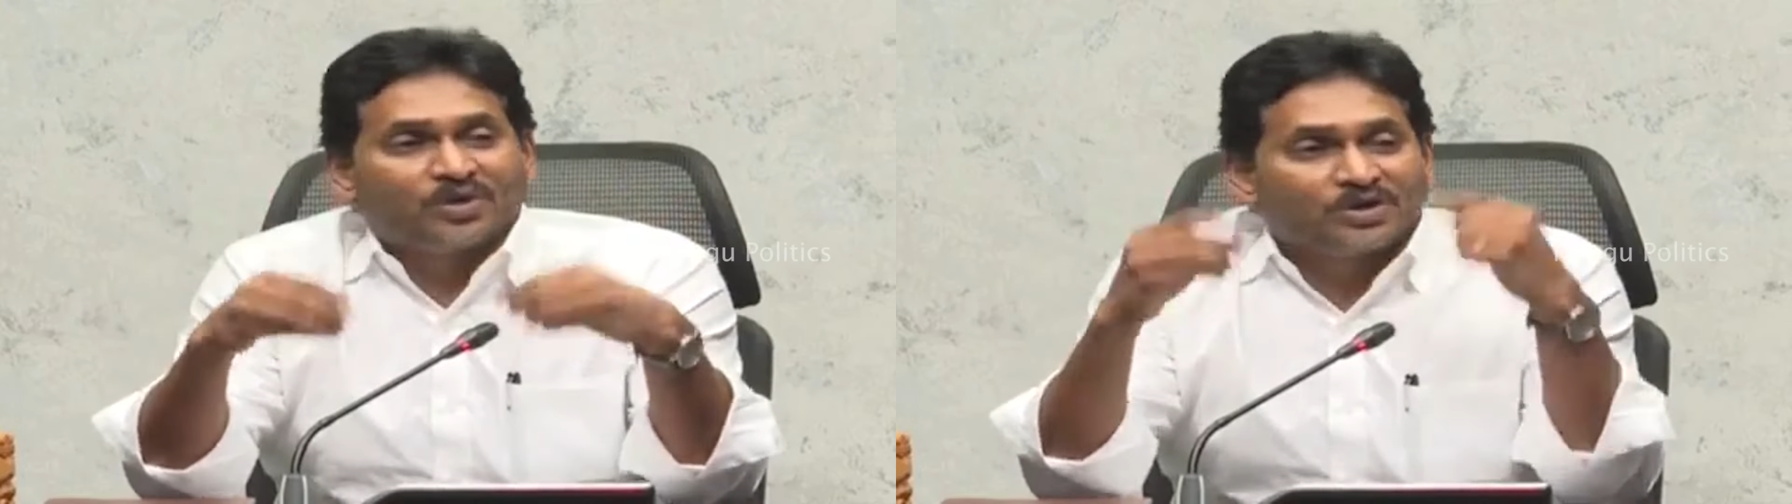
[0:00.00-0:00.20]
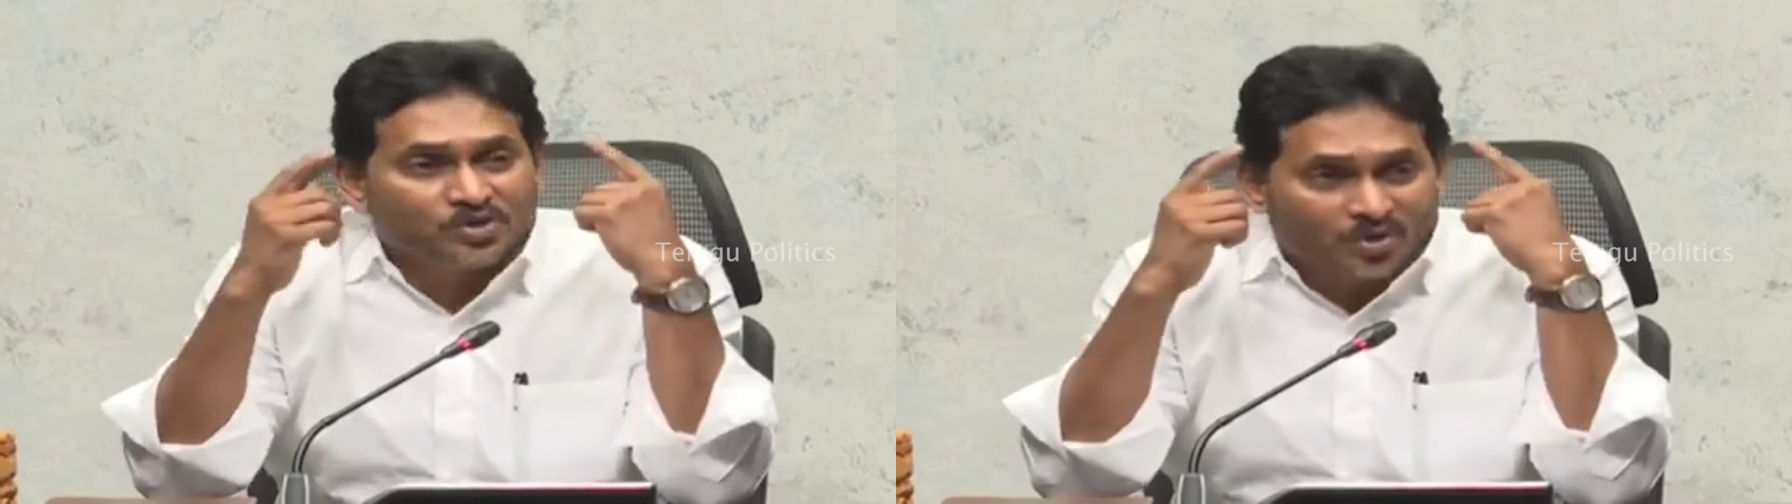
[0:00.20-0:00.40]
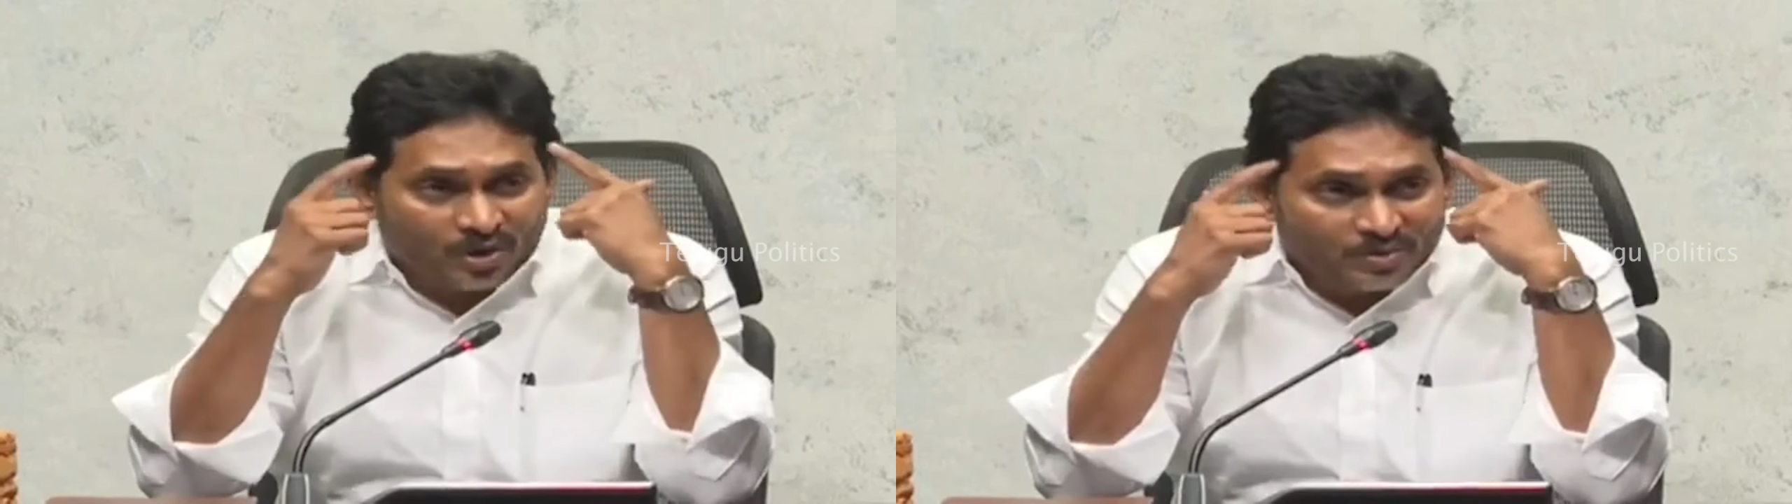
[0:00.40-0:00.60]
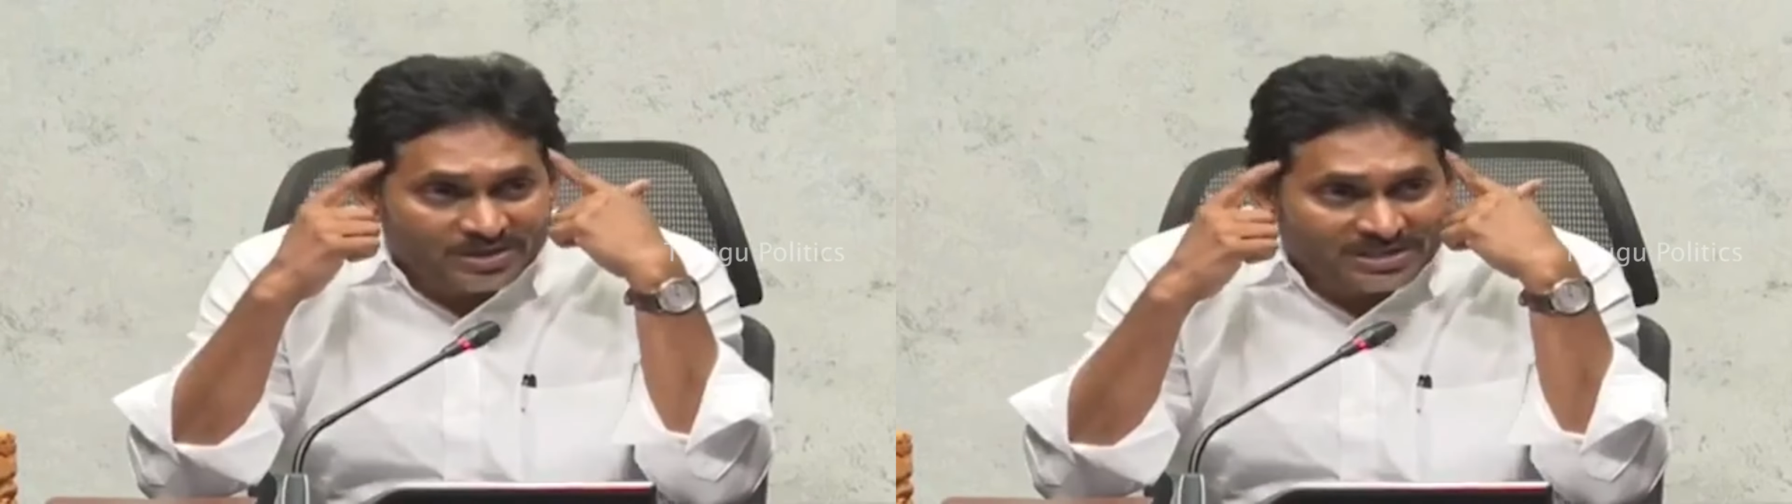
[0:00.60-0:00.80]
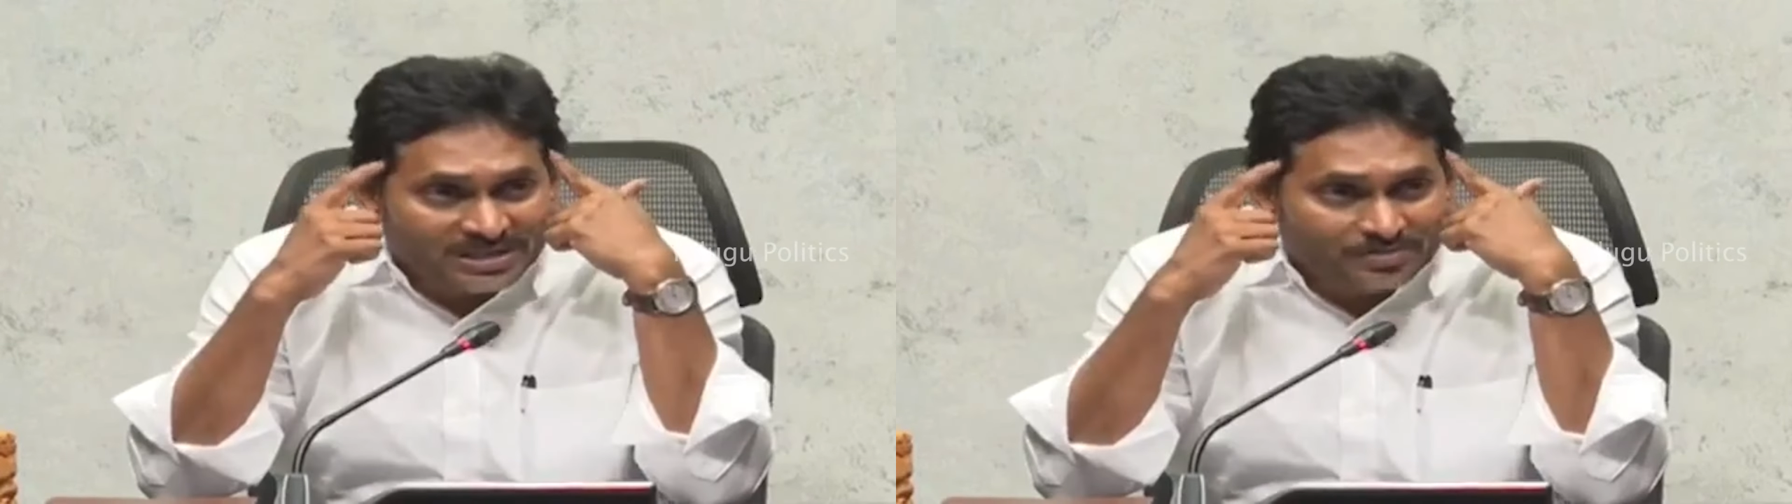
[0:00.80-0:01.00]
one should
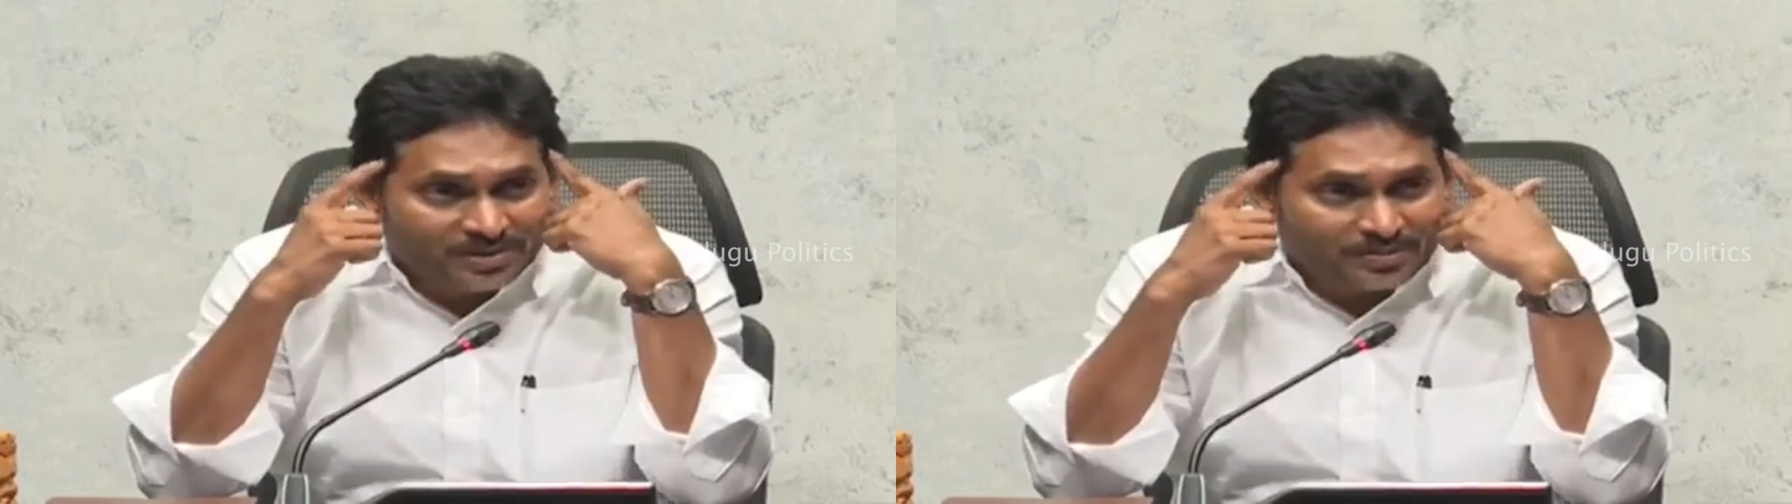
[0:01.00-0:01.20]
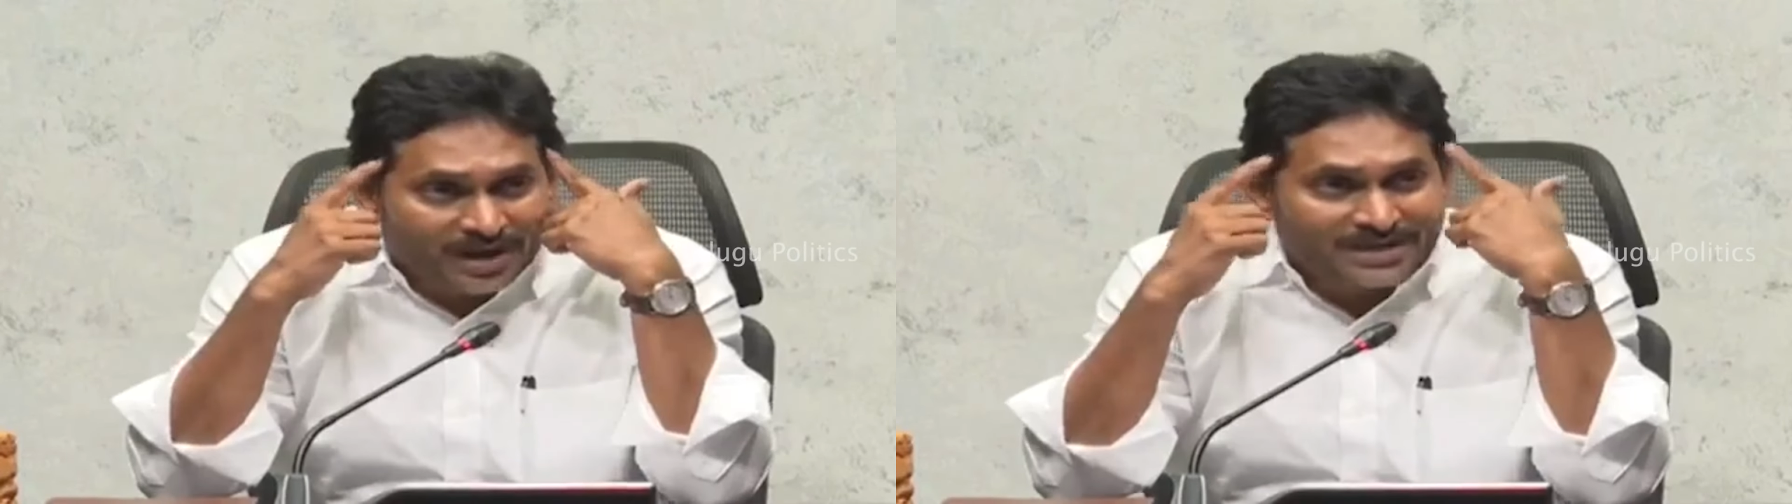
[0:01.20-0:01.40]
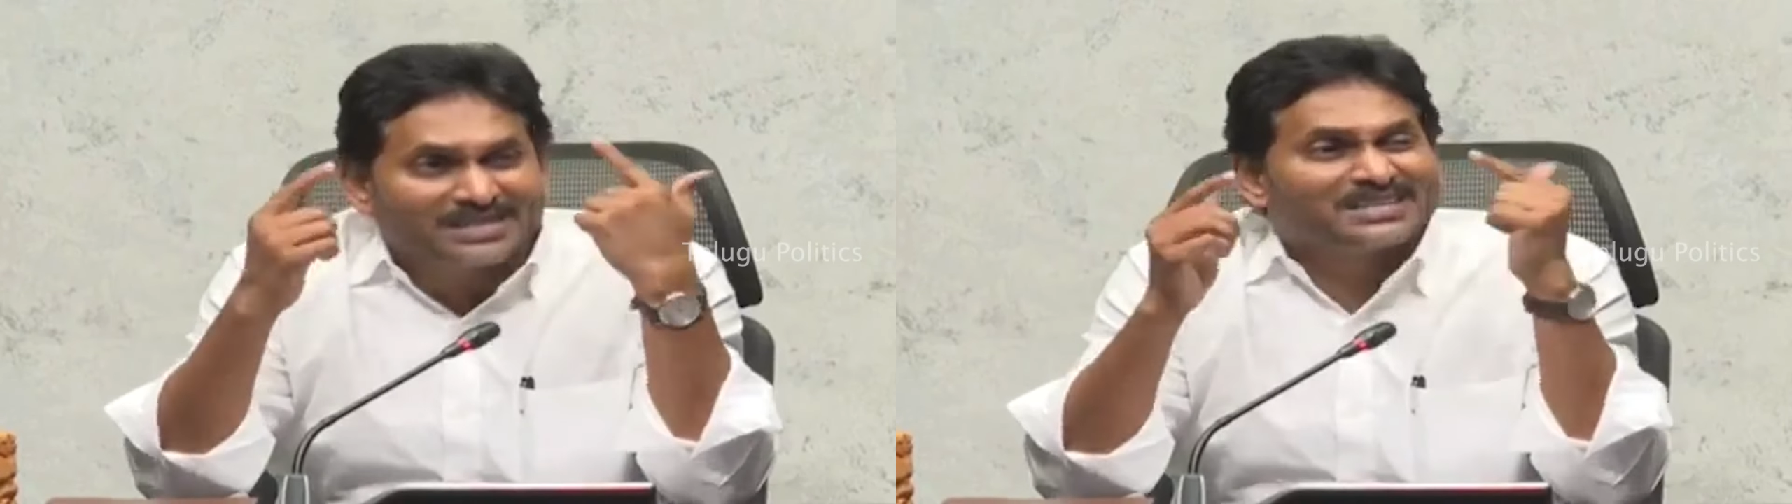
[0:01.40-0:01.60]
always keep in mind,